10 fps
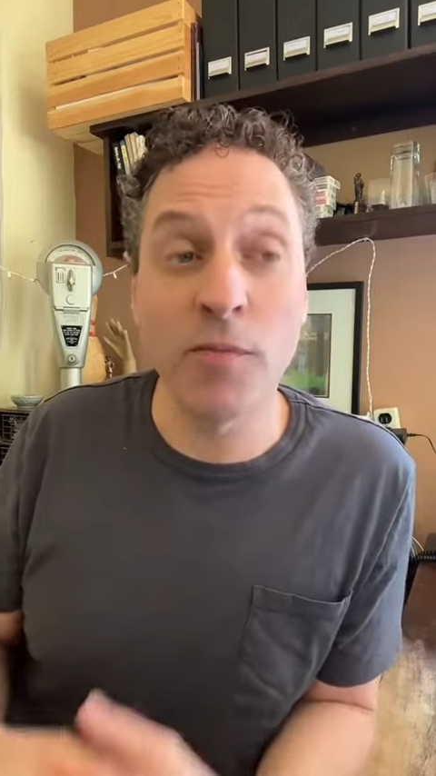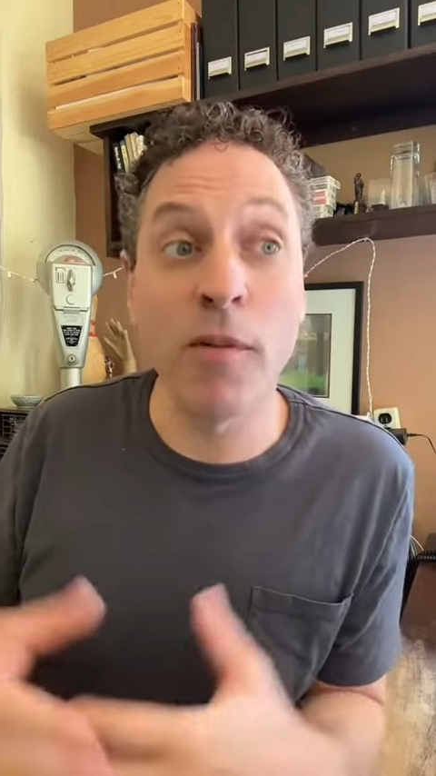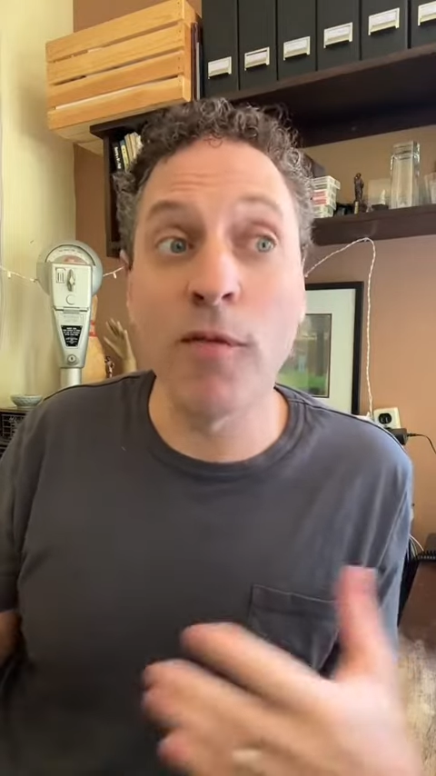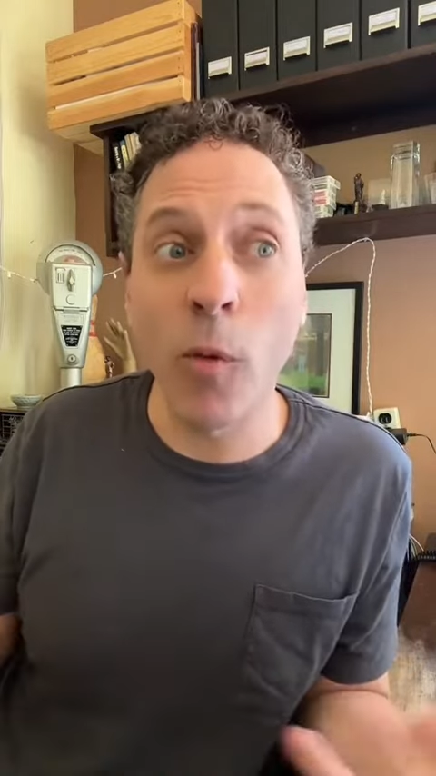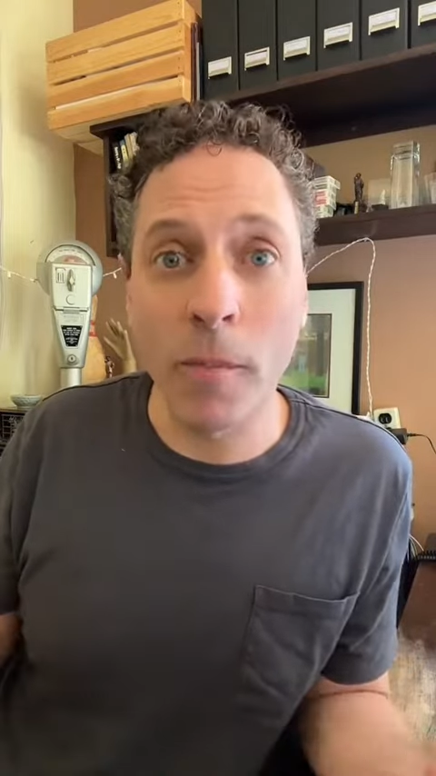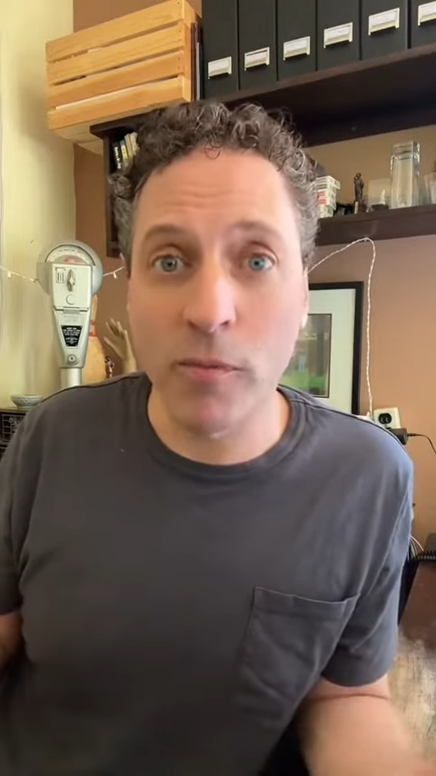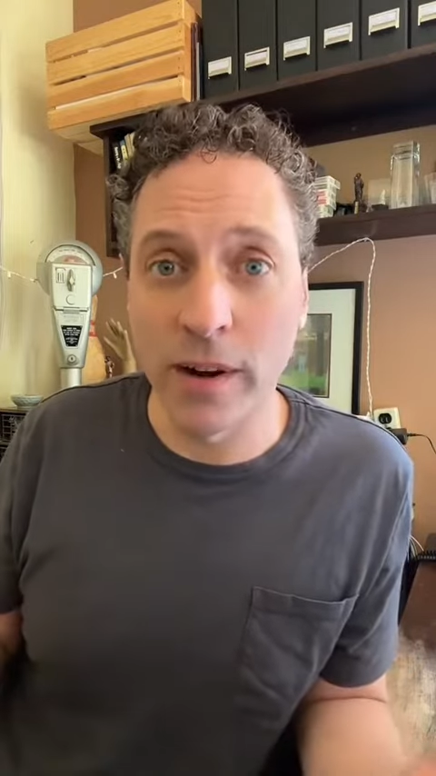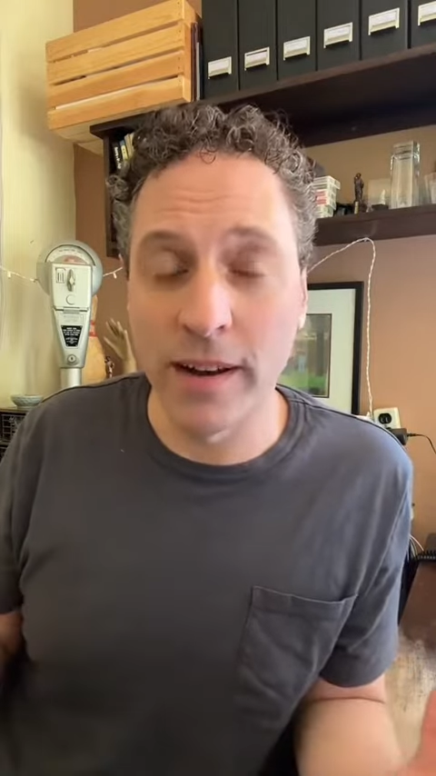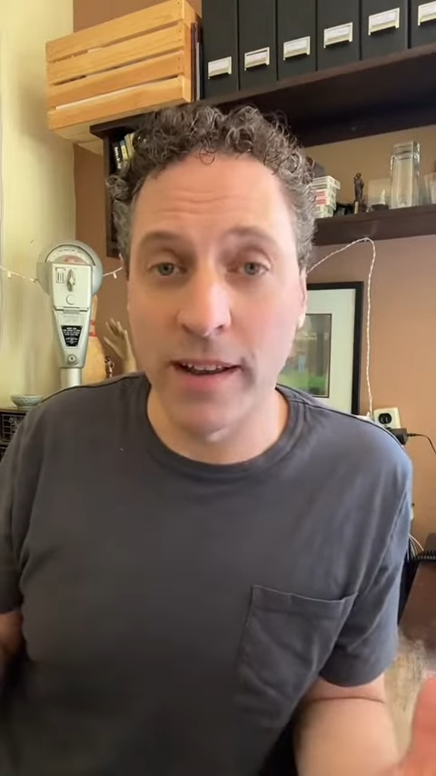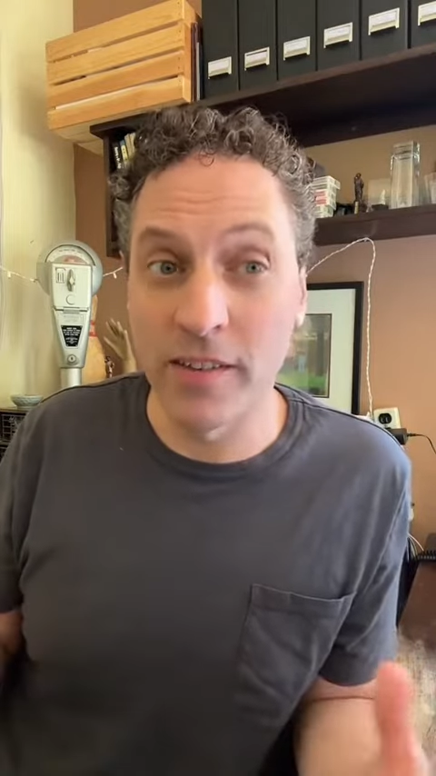performed
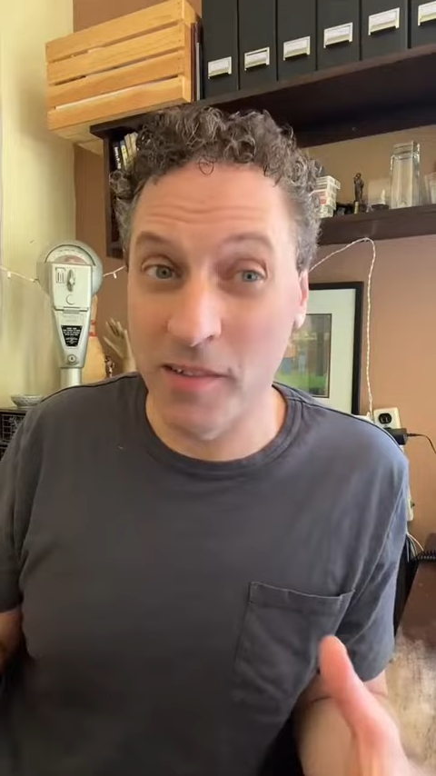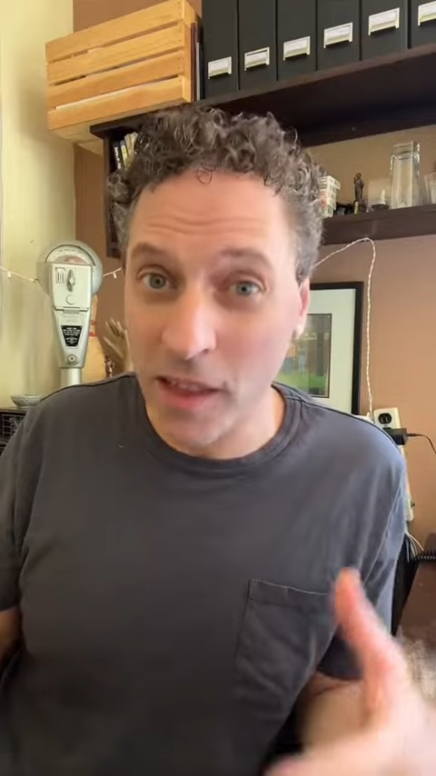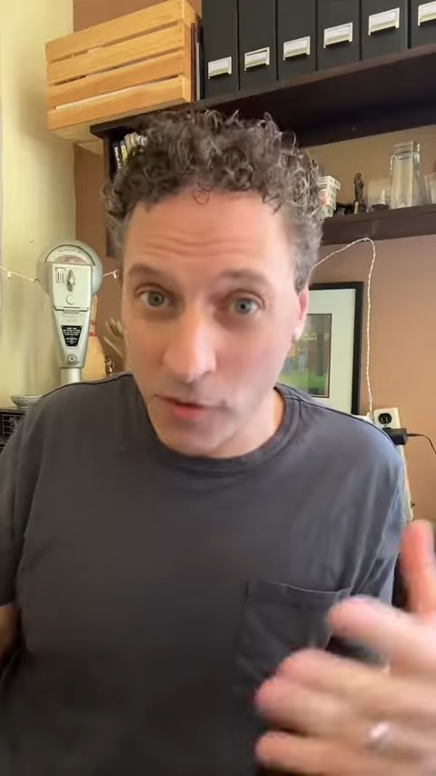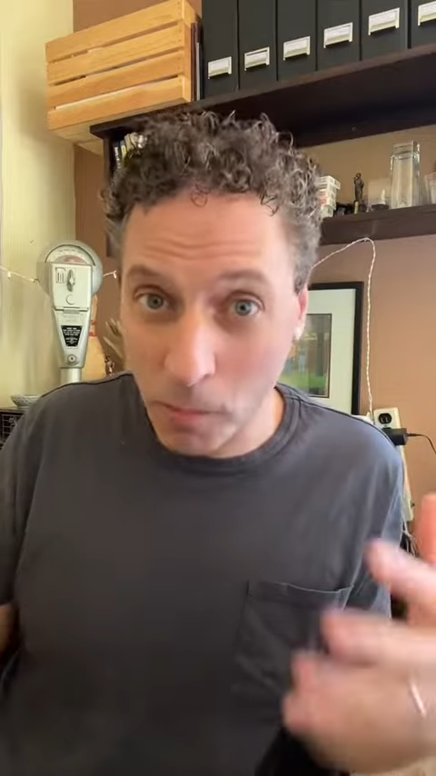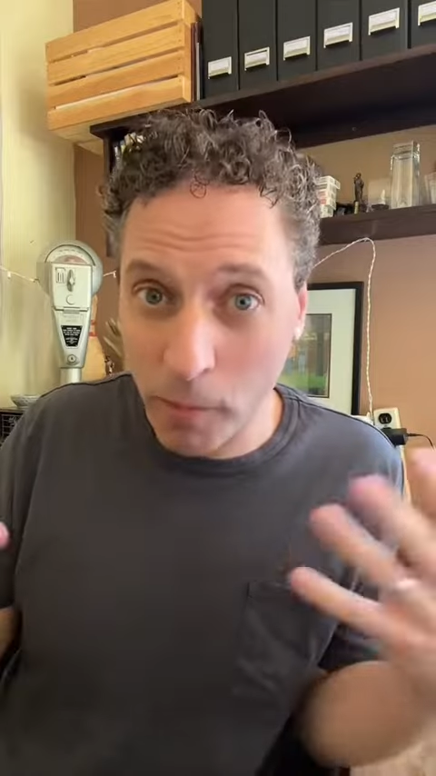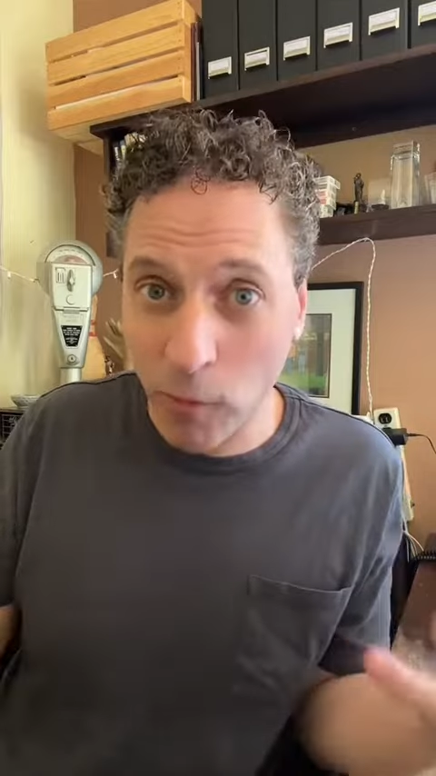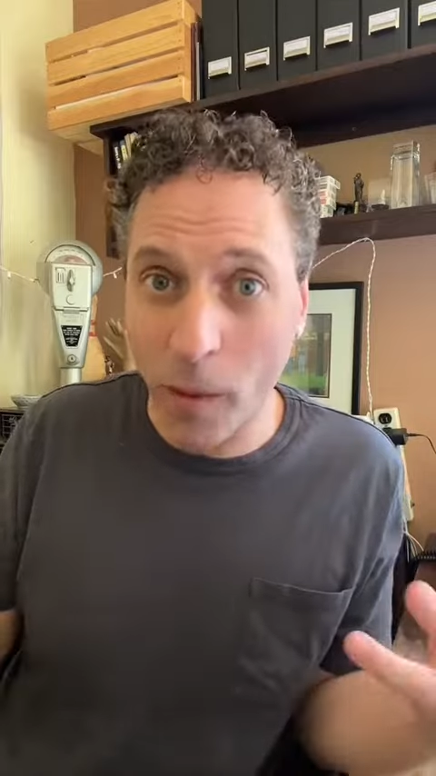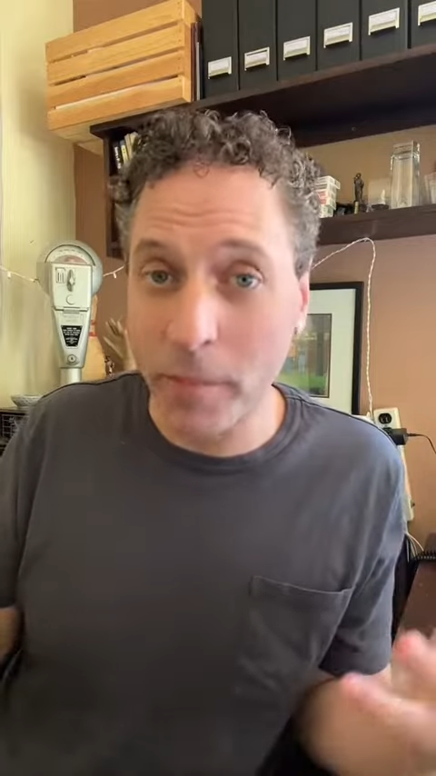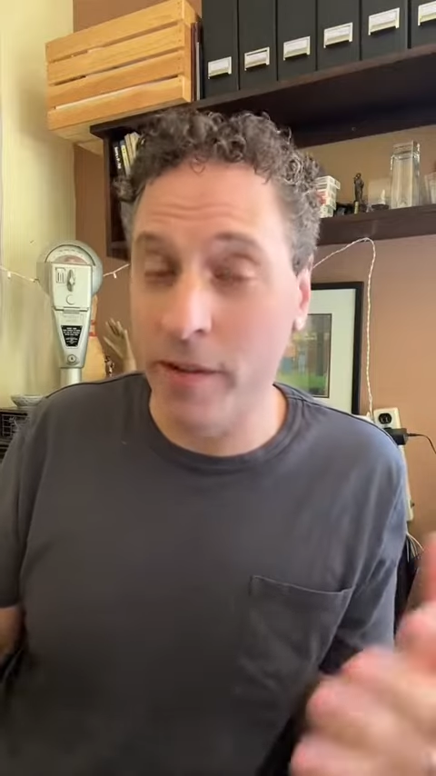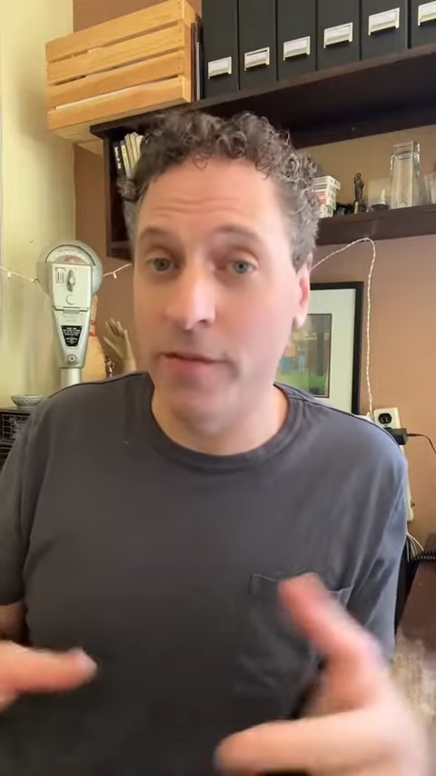readings, and so
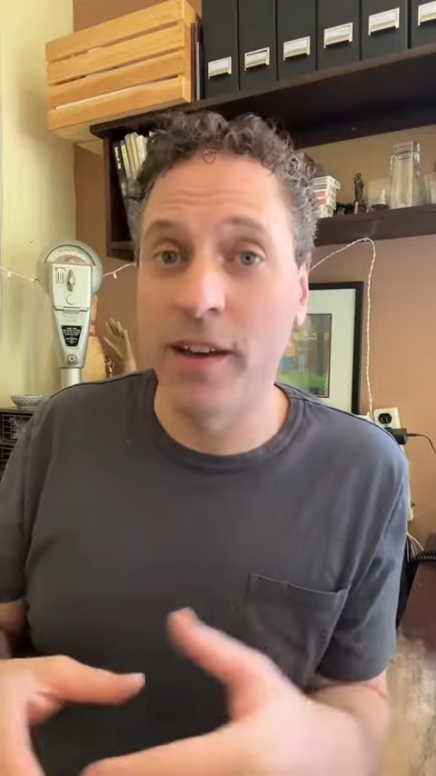performative.